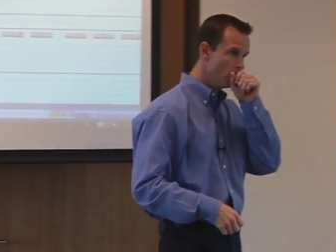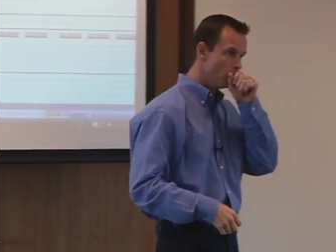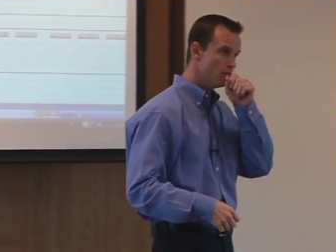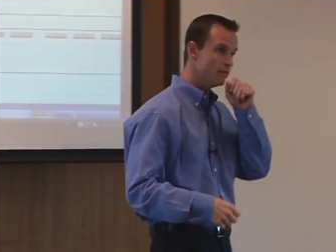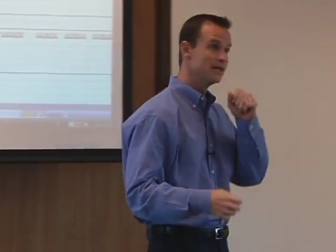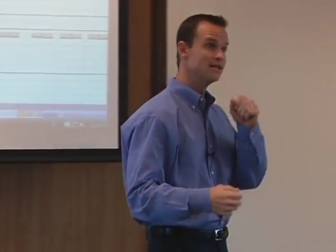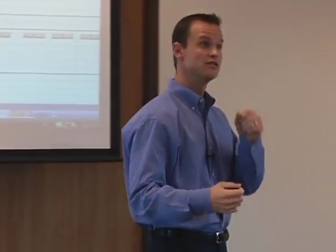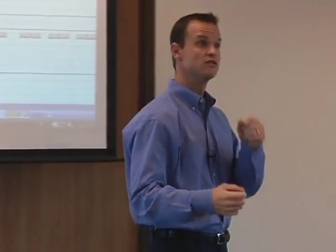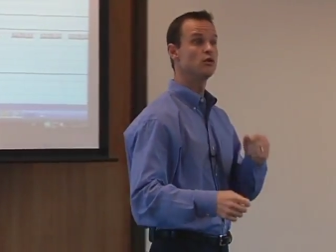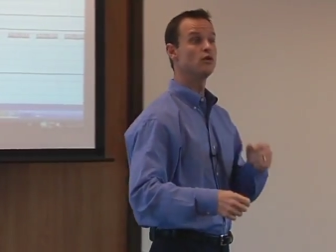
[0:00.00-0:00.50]

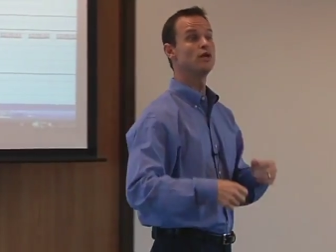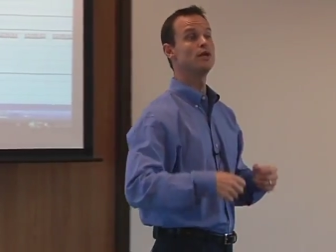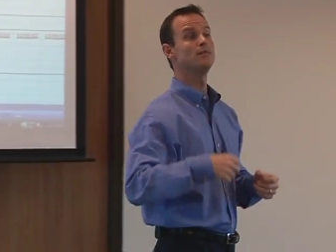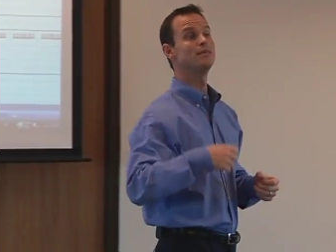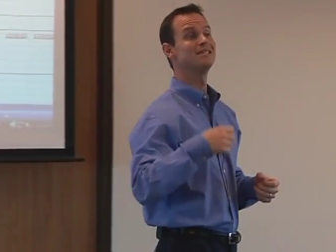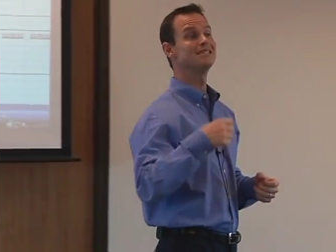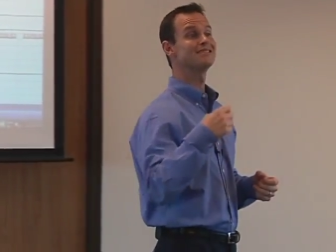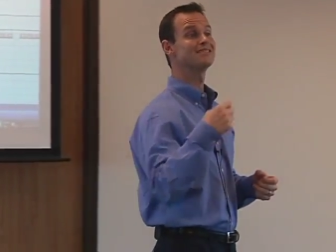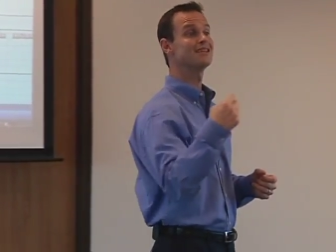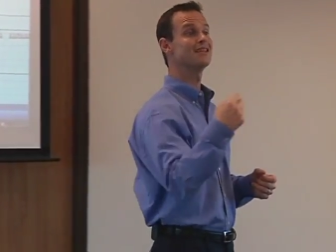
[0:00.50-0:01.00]
is going to
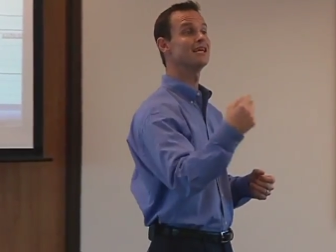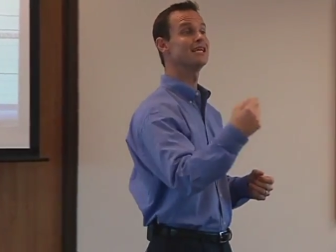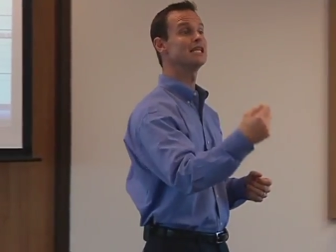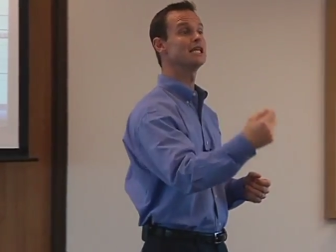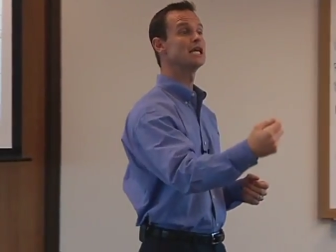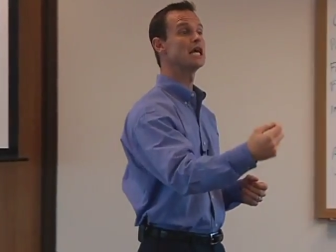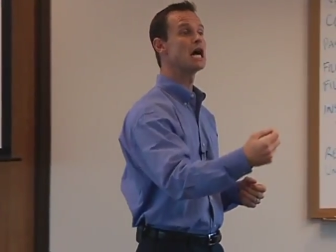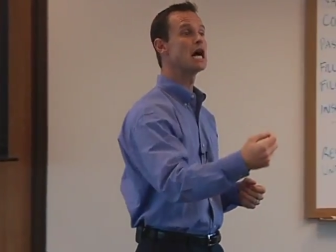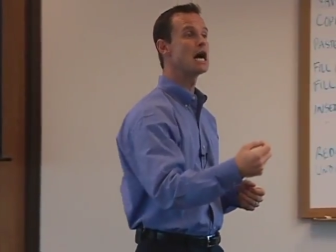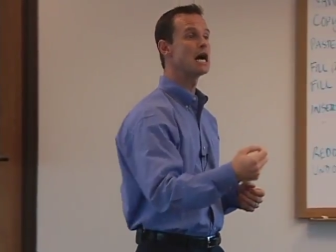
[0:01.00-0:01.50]
be
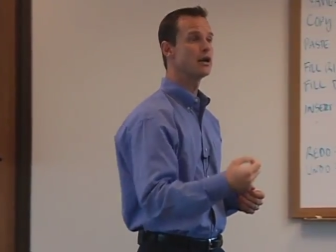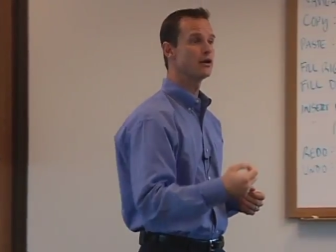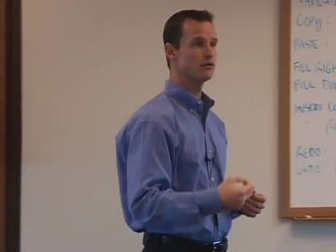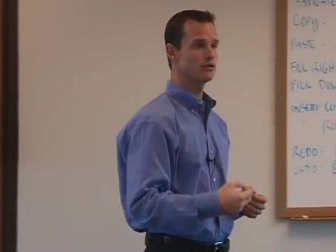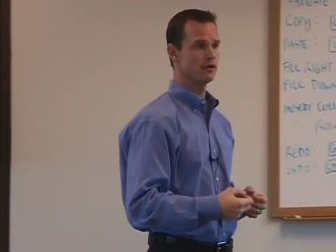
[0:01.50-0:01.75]
slightly higher